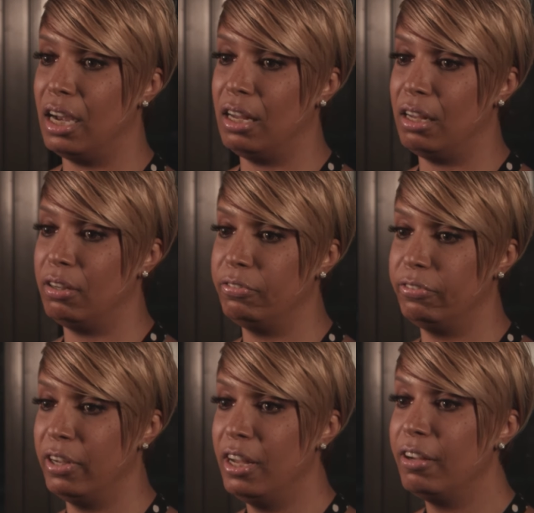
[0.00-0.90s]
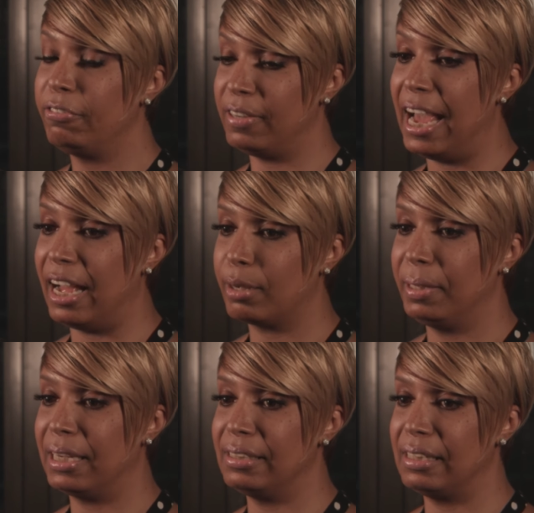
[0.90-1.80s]
of flack
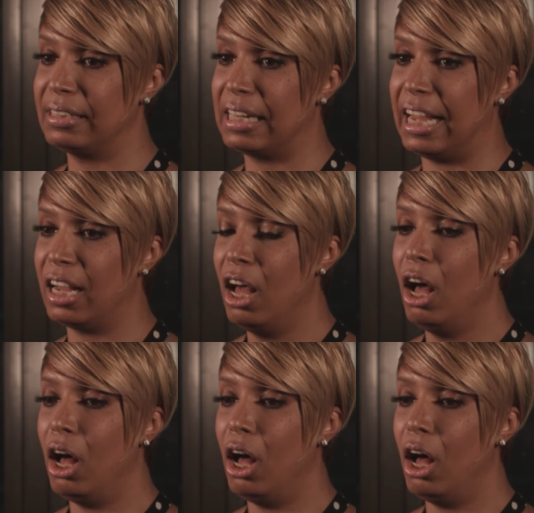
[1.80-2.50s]
because it's like,